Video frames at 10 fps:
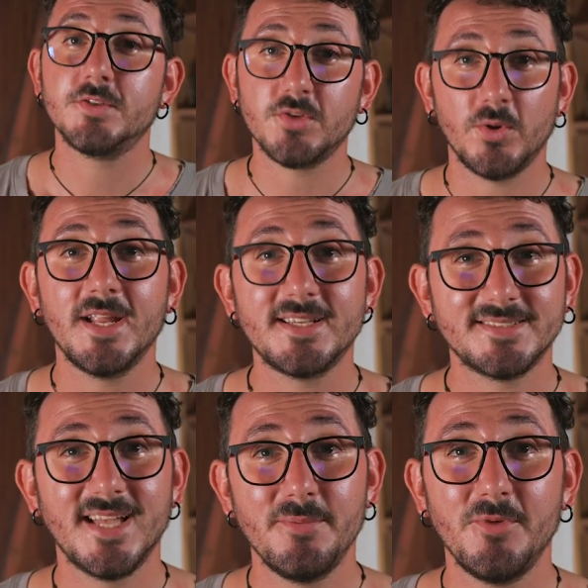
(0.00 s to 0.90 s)
So
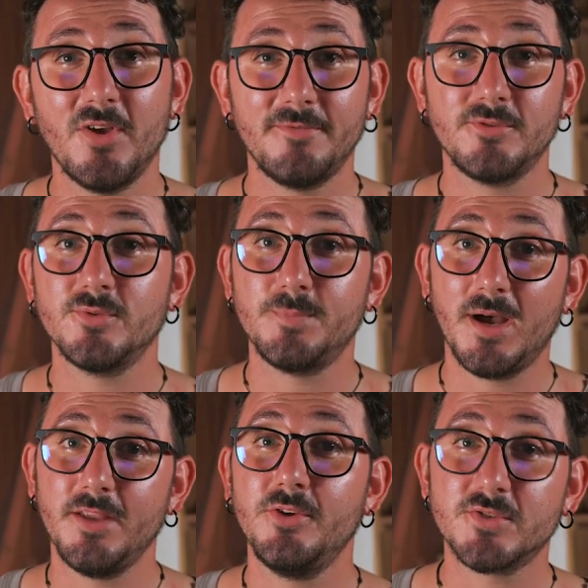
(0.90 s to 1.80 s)
next time you have to
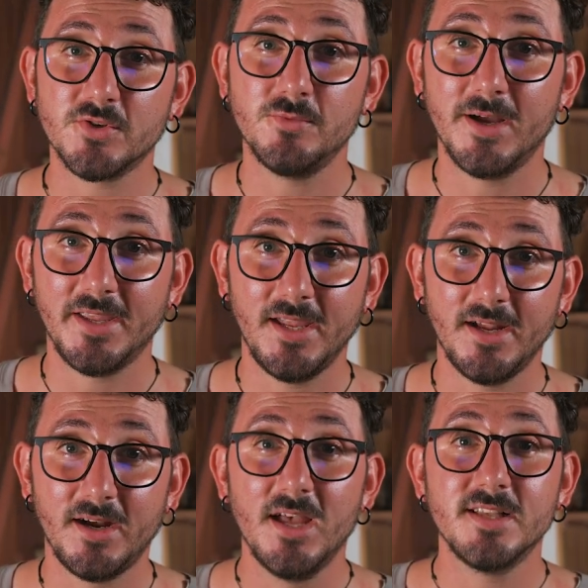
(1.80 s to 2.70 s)
buy new scuba
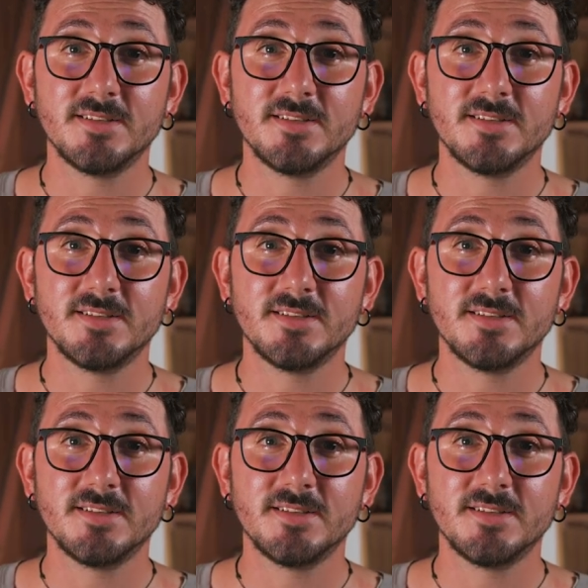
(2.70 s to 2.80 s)
gear,